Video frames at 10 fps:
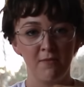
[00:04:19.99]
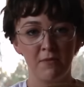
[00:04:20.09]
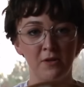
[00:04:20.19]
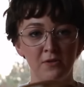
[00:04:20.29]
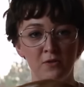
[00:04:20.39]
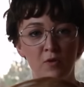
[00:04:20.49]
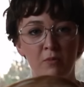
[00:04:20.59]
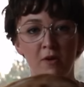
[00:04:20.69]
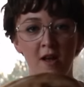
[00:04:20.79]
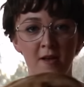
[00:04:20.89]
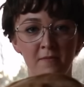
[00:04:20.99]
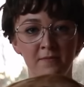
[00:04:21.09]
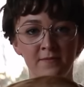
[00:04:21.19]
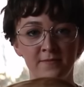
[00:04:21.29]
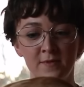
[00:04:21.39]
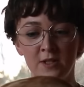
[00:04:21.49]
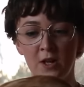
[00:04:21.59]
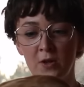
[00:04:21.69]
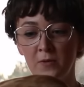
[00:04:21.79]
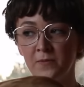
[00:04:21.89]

middle school prom, so.